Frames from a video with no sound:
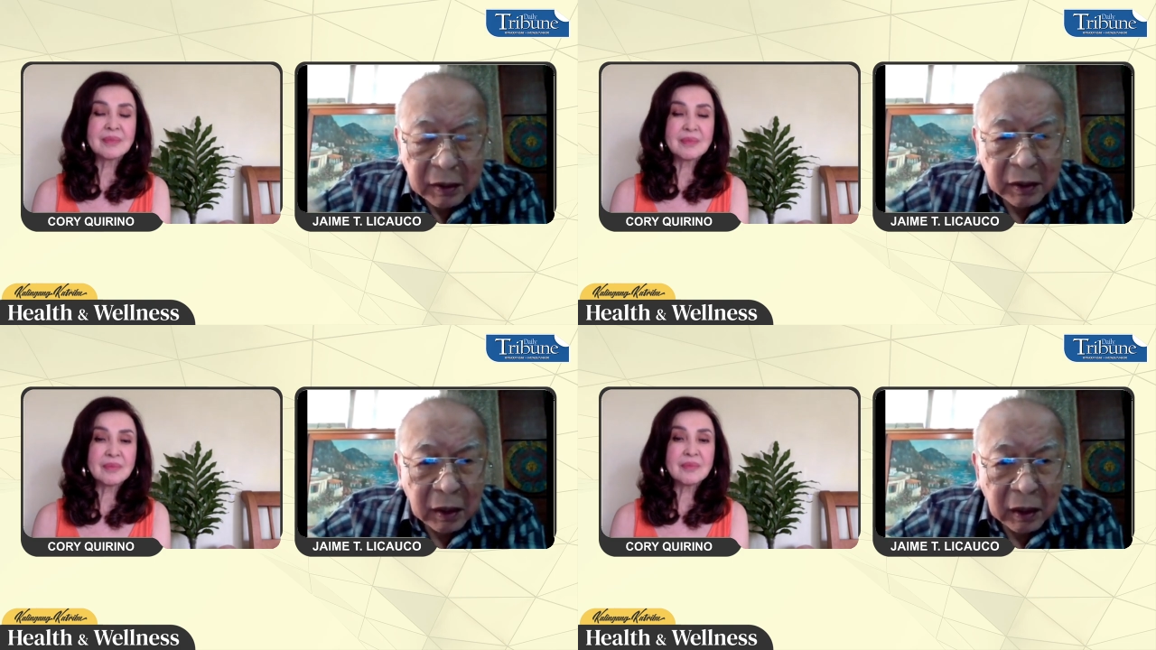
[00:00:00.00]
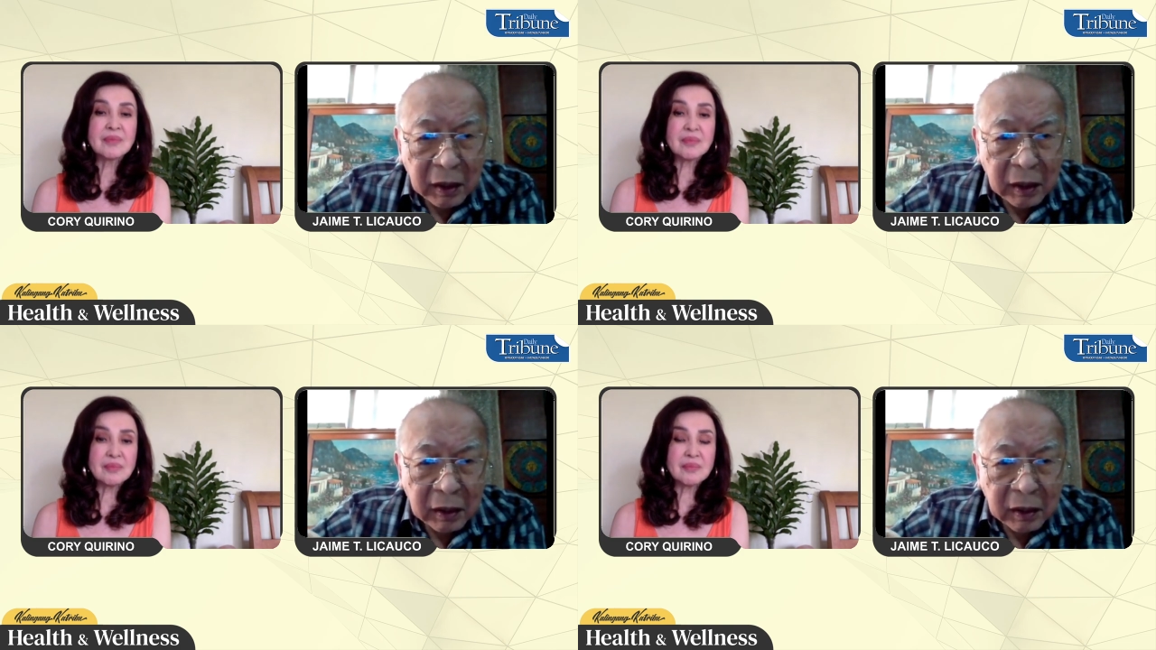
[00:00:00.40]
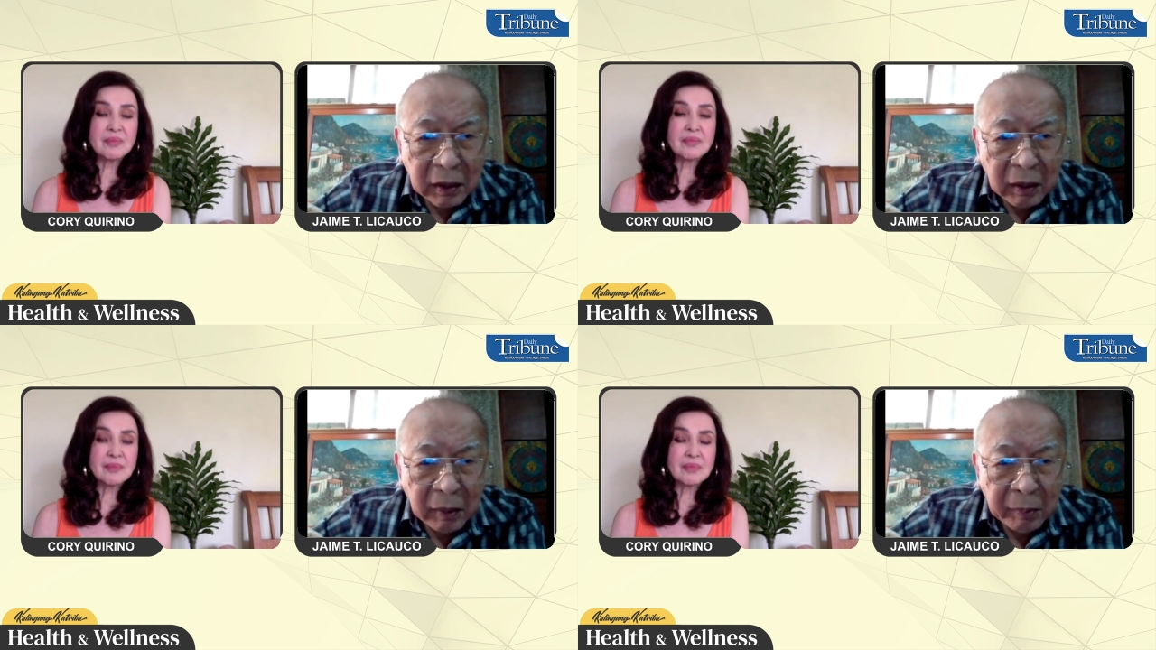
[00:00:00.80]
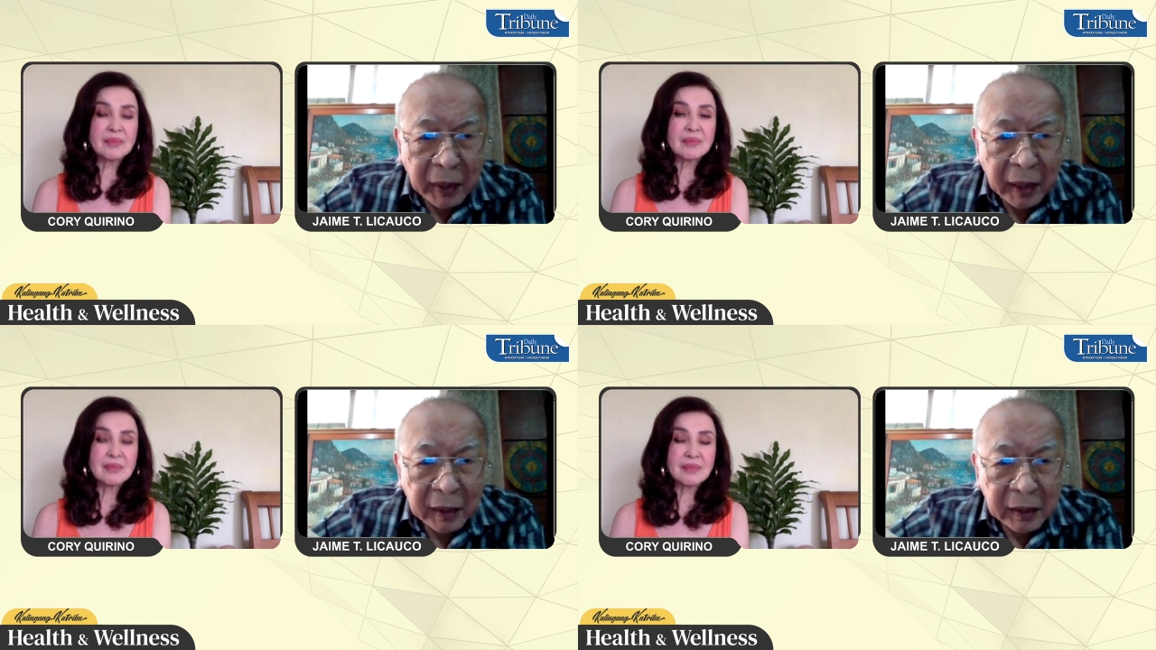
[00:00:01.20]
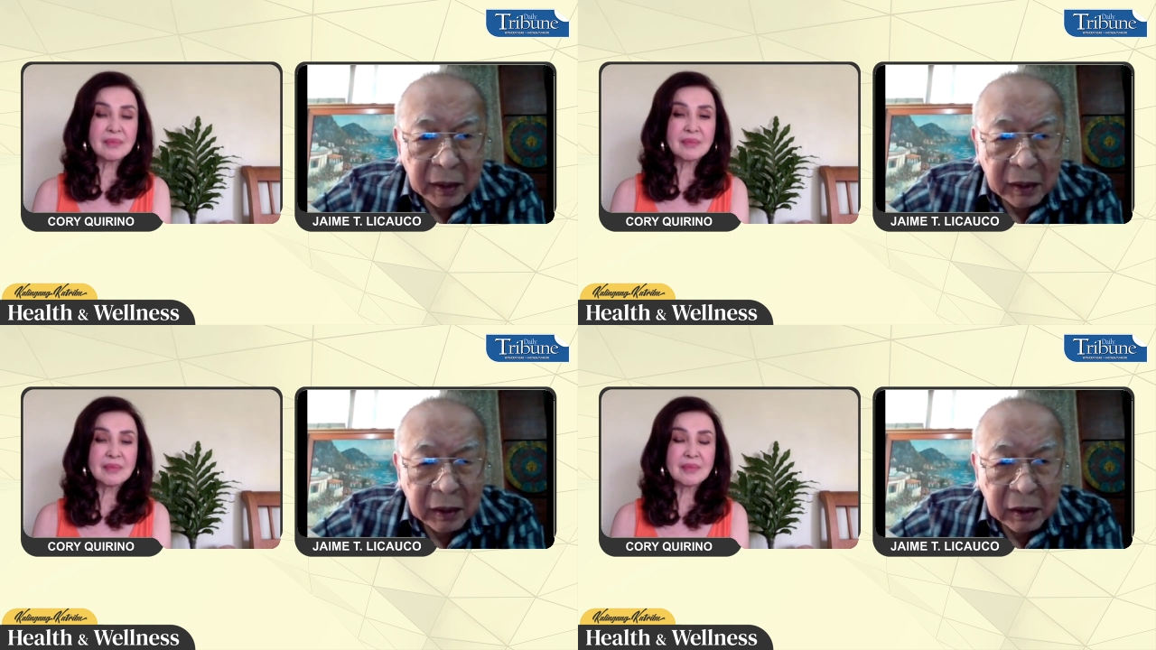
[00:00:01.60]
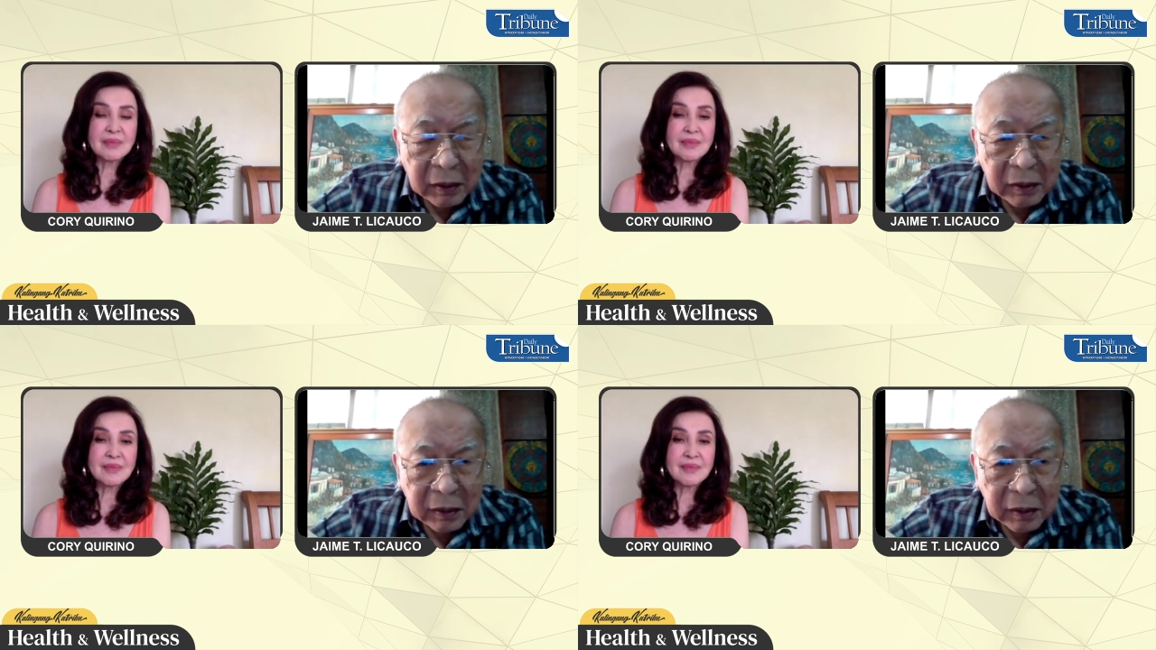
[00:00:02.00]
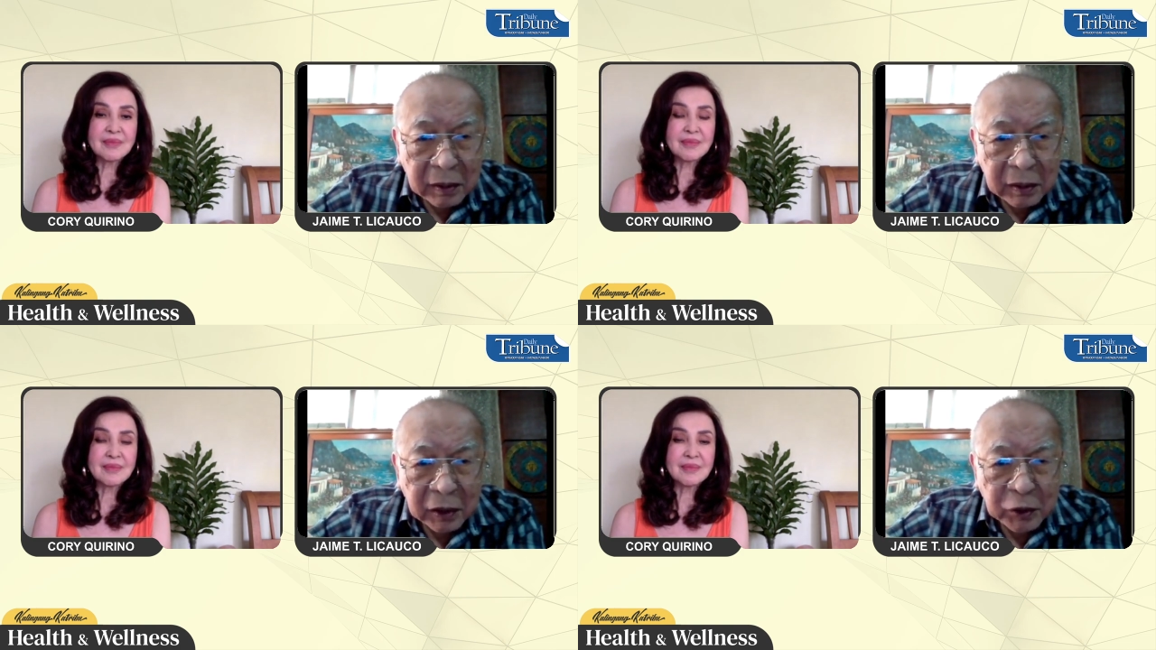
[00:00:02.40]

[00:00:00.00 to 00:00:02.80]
Speaker 1: uh, behind the, the